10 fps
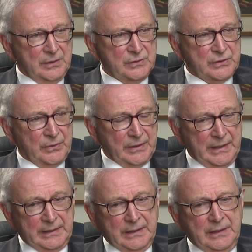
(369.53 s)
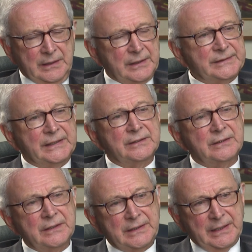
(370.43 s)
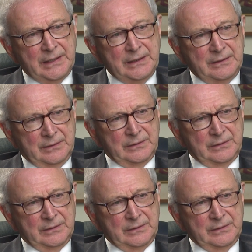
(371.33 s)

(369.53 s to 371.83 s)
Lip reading: so that at the end of the day,